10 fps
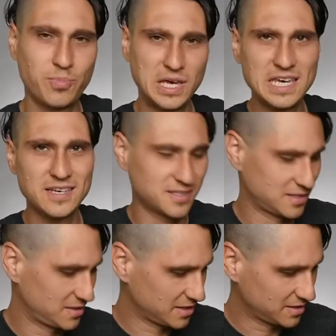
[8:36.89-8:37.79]
piece,
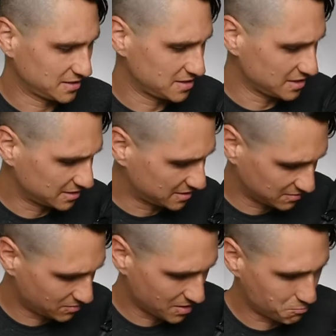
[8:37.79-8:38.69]
this
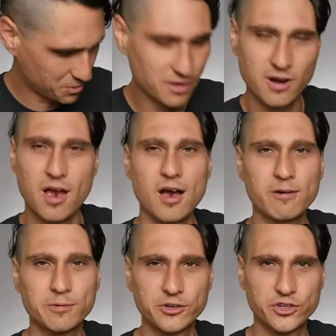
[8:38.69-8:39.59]
weird
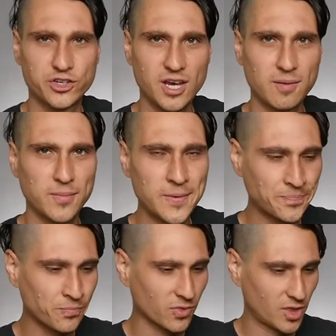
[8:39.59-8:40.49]
awkward shape.
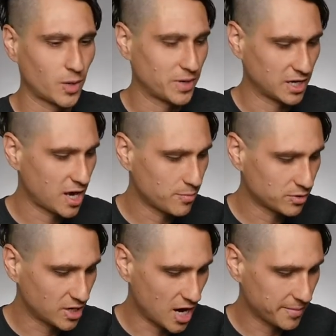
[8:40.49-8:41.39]
There have been a
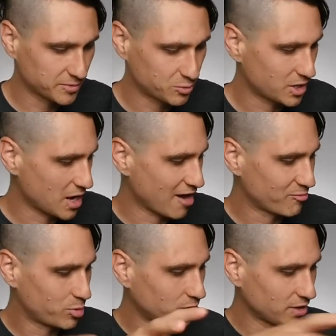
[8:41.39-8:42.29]
couple times when
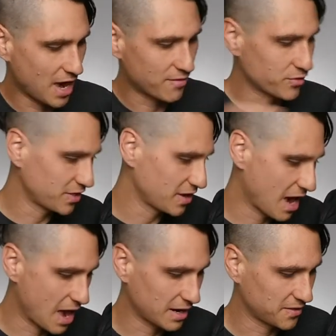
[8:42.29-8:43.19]
I've pulled everything
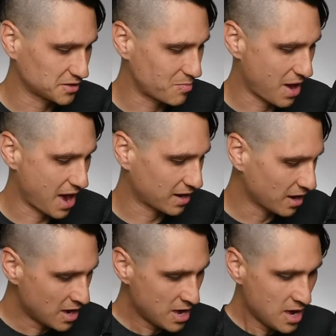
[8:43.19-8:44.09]
out of this bag,
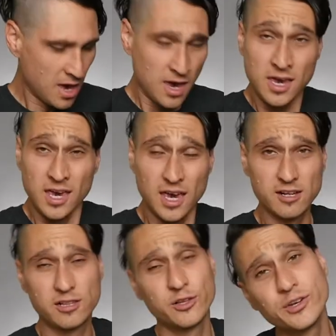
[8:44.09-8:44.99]

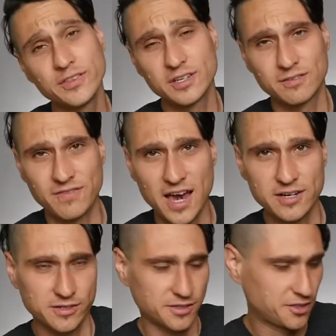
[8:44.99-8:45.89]
including the
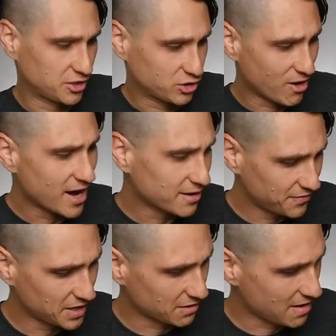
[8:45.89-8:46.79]
dividers, to try to
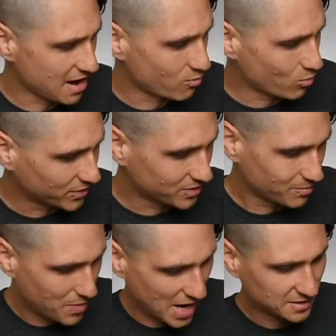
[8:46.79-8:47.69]
figure out what the
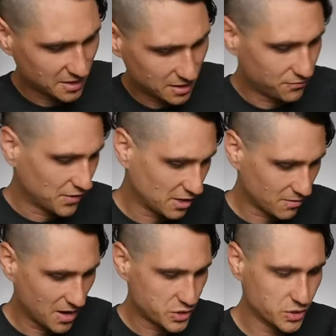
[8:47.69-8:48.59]
best
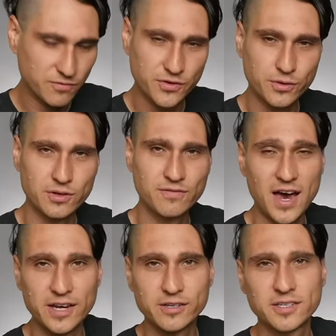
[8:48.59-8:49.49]
configuration for the
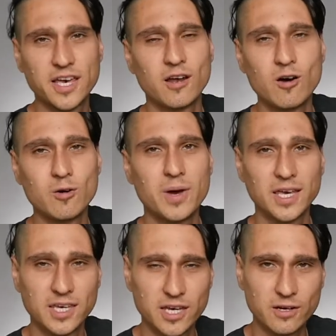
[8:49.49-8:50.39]
dividers and all my
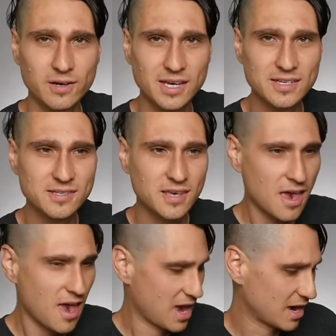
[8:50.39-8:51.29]
gear is.
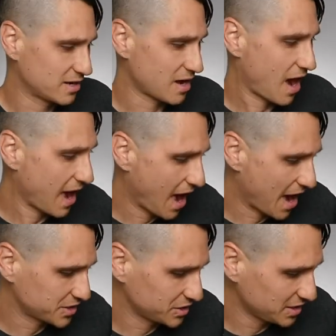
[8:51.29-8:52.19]
And
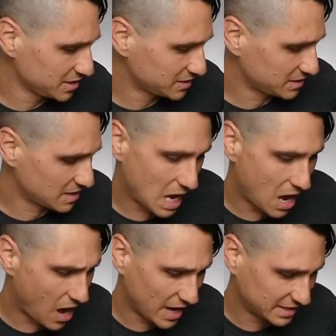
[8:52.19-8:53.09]

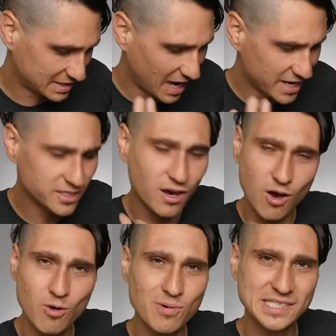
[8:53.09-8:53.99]
I tend to
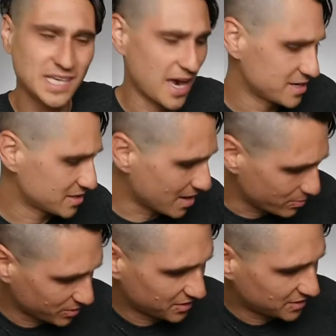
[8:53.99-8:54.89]
always end
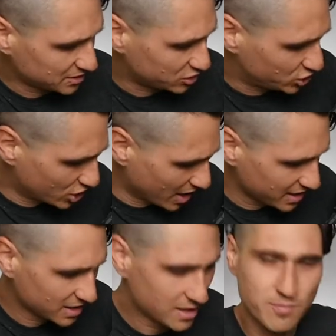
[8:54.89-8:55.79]
up with these
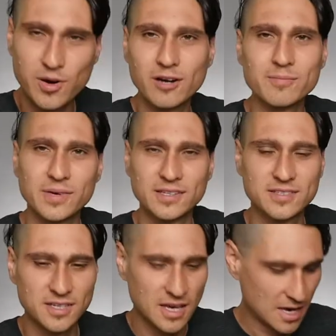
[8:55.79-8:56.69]
giant
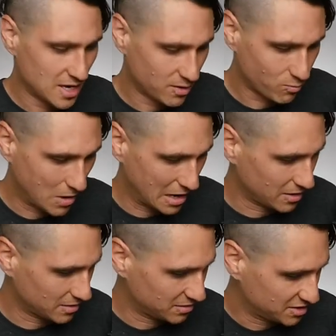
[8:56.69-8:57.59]
compartments
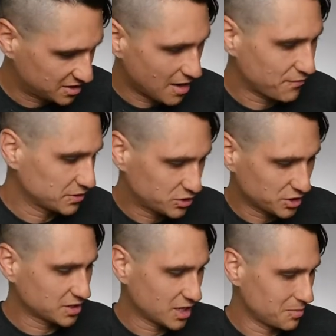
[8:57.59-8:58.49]
where stuff is
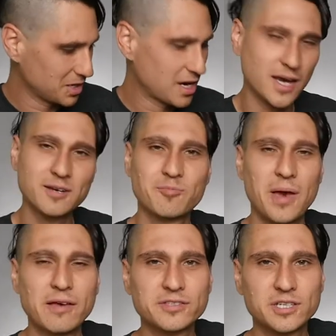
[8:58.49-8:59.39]
just gonna be kind of
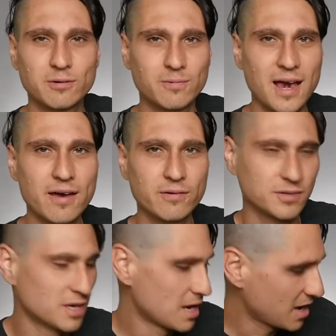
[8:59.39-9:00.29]
bouncing
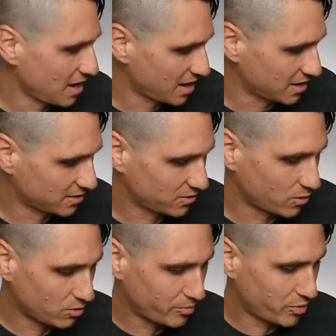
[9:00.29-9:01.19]
around. And the
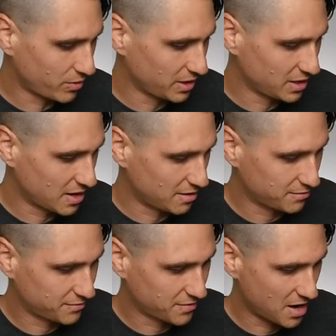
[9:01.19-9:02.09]
whole point
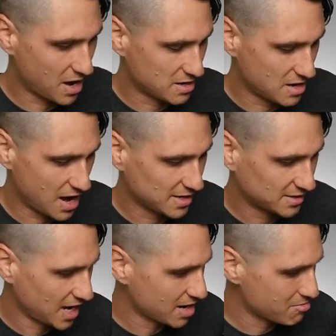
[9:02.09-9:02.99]
of a nice
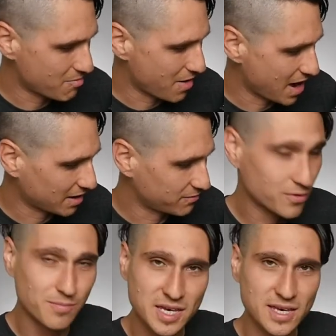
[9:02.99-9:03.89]
camera bag,
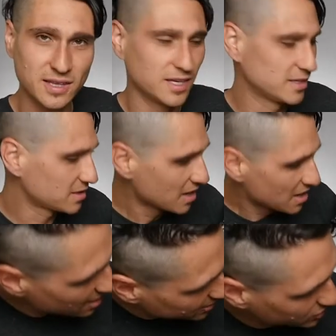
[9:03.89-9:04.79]
for me at least,
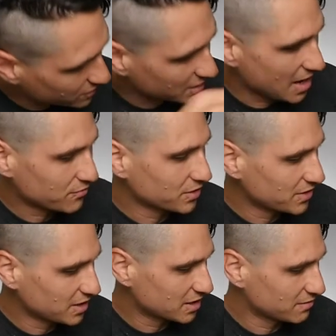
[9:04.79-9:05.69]
is so that
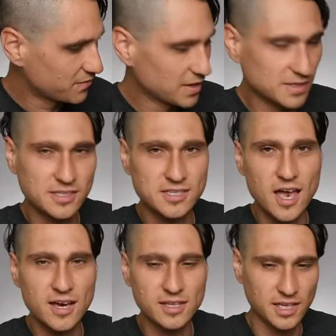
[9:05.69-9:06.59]
everything can fit
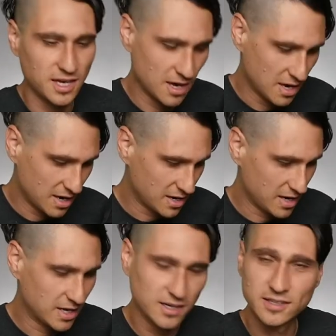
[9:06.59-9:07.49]
snugly
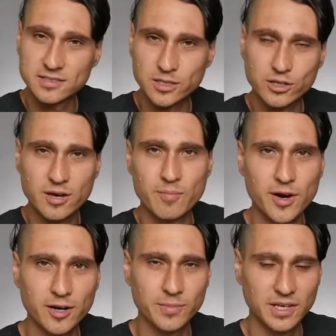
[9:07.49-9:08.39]
in its little
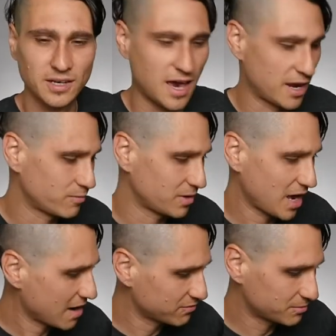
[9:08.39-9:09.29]
compartment. I don't wanna
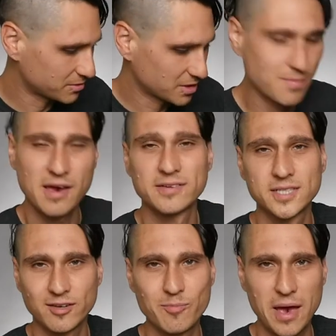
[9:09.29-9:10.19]
have to worry about
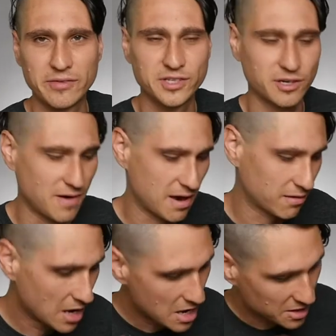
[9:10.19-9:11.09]
stuff bouncing
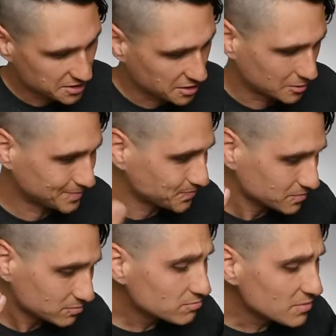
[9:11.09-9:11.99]
around. So
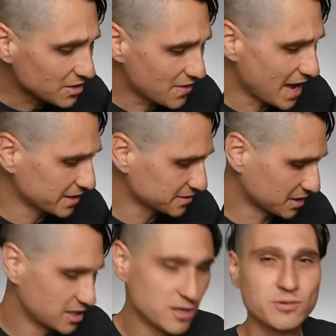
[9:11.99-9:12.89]
that is a
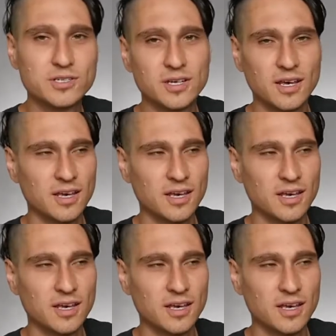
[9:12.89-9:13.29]
huge